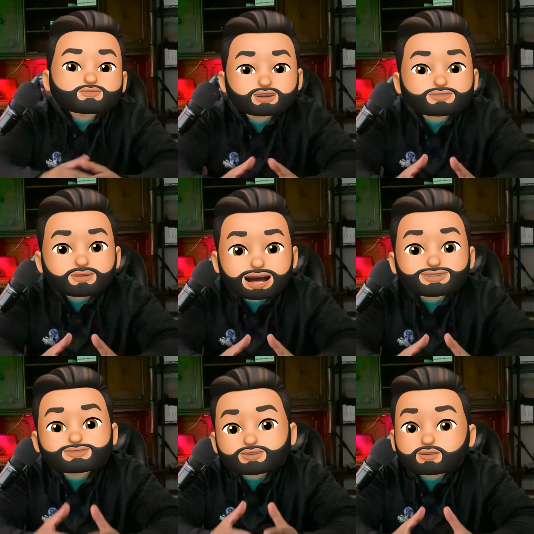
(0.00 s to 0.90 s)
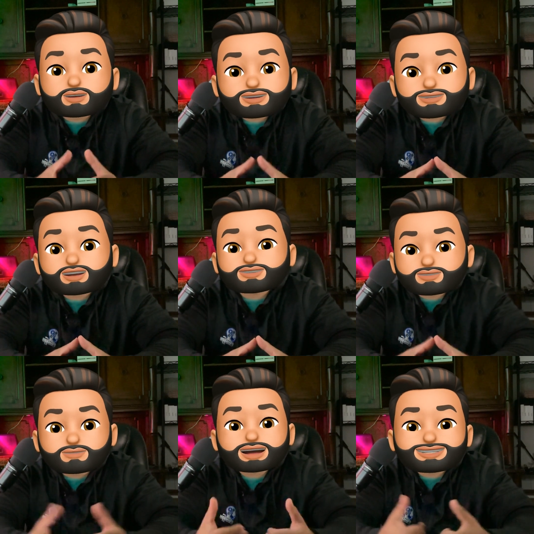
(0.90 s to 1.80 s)
Trust me, I struggle with this
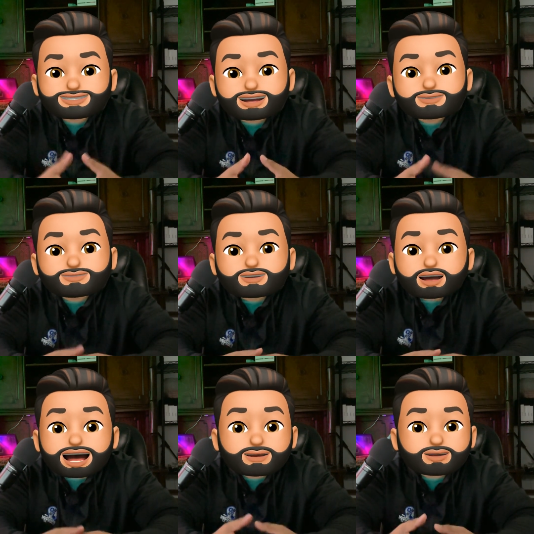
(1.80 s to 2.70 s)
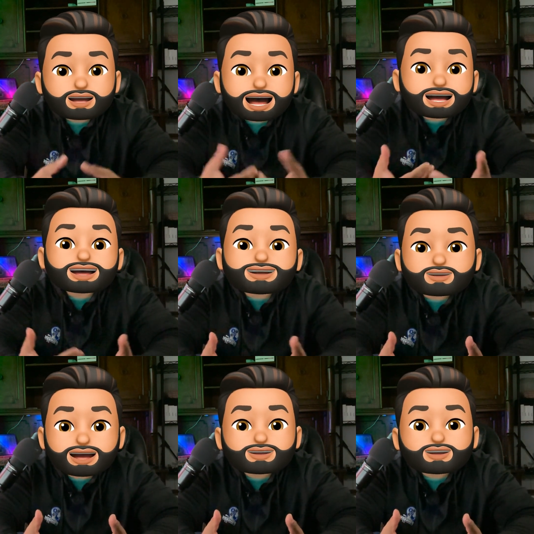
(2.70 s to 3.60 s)
issue myself. I mean, I didn't have
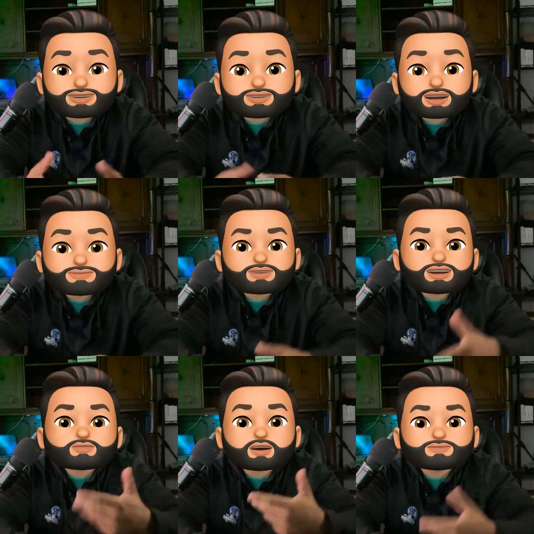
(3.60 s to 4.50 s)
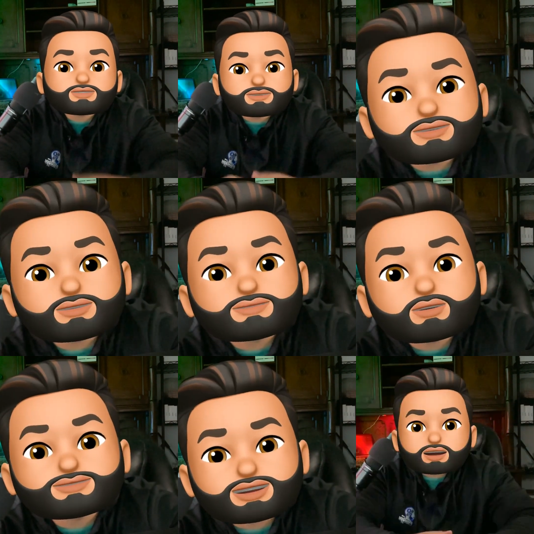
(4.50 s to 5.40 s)
a haircut today. That's why I'm using a
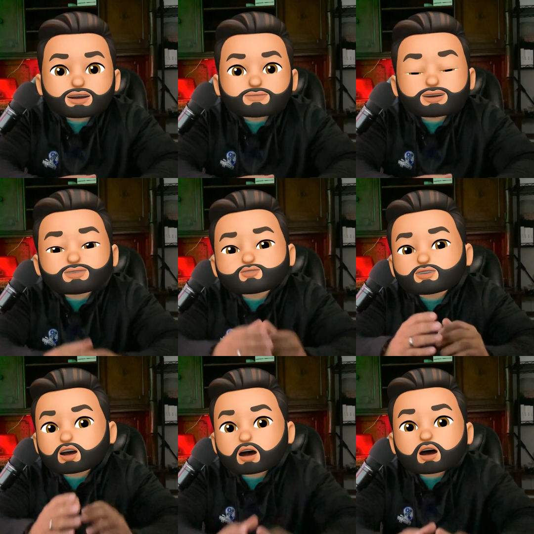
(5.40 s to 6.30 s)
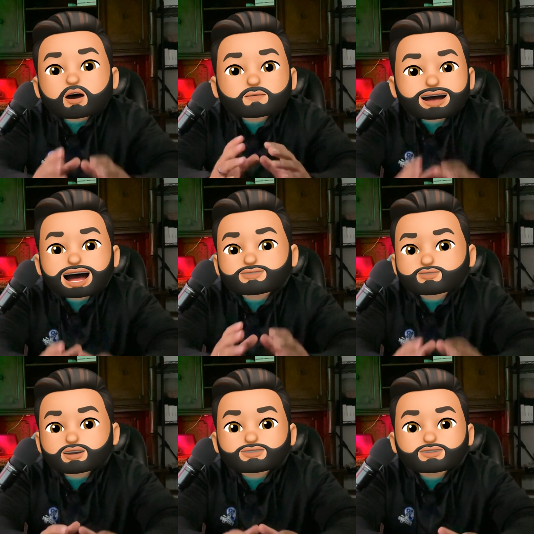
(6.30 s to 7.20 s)
Memoji. But those are all bad
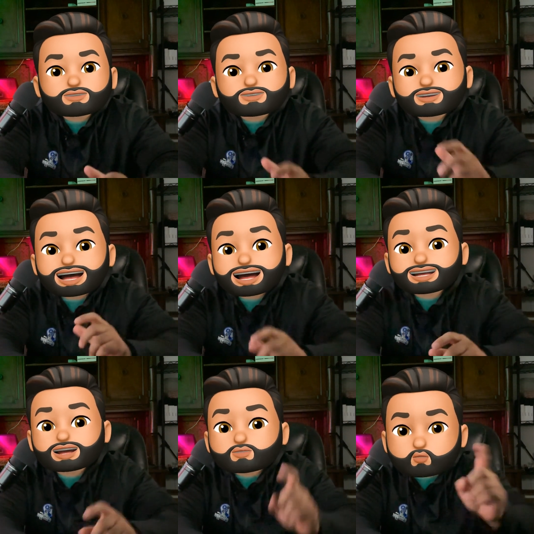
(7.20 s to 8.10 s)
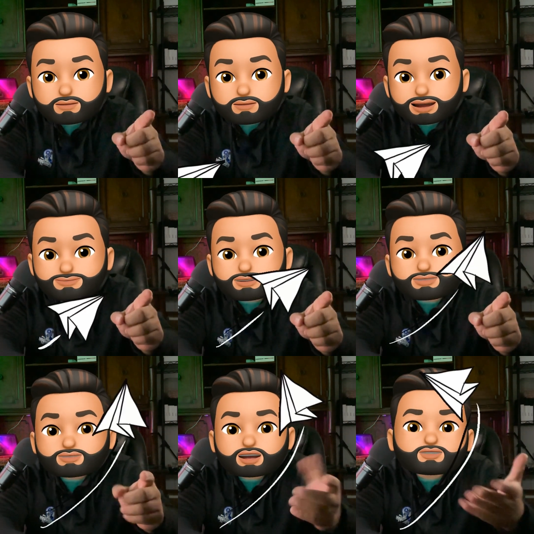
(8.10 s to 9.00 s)
reasons to not get your
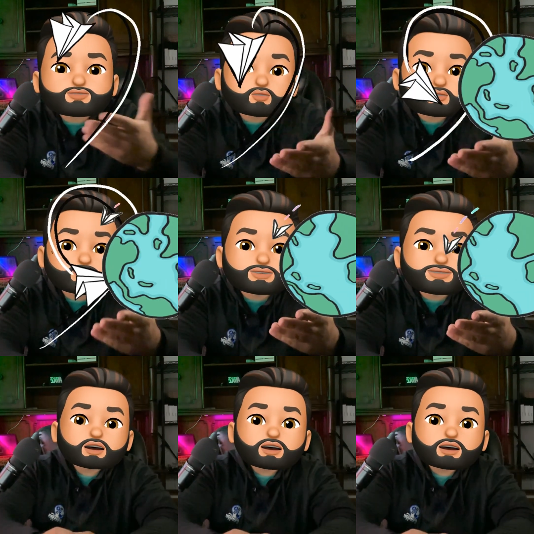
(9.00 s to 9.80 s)
message into the world.